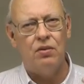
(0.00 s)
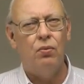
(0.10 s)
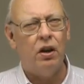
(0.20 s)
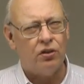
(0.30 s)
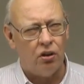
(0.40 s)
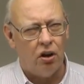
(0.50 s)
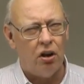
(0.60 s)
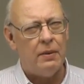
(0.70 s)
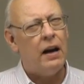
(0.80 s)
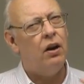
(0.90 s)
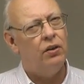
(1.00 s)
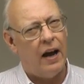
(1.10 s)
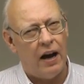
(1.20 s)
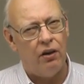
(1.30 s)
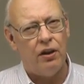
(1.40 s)
and what they're all about and
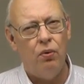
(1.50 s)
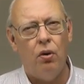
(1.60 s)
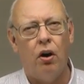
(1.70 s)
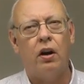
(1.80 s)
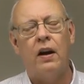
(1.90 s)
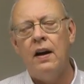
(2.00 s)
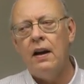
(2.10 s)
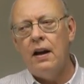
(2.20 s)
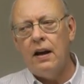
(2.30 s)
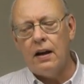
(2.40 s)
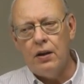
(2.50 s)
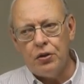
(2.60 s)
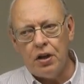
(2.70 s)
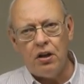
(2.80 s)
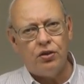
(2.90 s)
how they work. And I
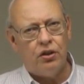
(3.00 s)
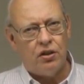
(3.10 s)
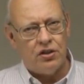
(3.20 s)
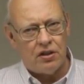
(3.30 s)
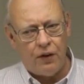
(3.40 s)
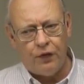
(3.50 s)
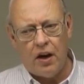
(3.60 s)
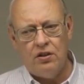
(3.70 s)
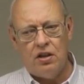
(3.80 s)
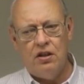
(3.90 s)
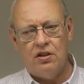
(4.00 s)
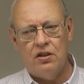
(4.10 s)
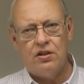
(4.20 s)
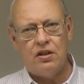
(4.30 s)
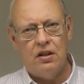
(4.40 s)
think that the stuff I teach
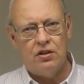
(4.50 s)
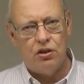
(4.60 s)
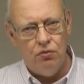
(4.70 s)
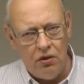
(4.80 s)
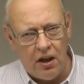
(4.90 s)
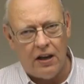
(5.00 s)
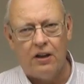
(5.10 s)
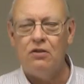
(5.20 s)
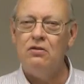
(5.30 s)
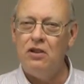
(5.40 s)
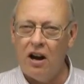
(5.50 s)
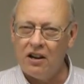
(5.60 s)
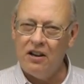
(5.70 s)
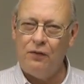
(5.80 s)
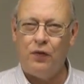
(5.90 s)
is, is unique. You're
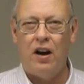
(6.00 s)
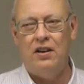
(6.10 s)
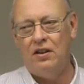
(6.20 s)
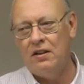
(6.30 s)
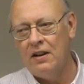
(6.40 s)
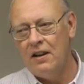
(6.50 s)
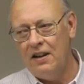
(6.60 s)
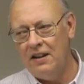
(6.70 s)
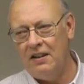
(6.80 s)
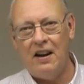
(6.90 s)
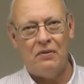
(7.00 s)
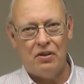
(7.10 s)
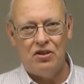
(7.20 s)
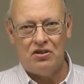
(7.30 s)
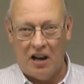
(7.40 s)
not going to find it in the
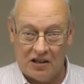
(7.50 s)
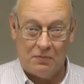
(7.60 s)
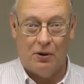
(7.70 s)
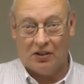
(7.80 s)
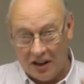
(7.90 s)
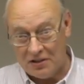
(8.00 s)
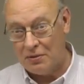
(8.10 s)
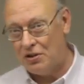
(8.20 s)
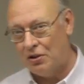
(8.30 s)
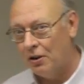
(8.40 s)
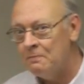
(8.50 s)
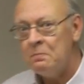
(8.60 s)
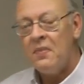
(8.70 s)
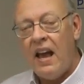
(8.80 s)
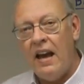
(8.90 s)
average textbook, that's for sure.
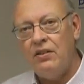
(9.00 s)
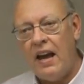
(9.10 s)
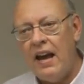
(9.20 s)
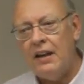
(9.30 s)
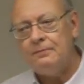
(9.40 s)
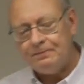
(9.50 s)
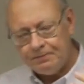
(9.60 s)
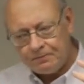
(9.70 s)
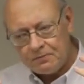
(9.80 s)
And, and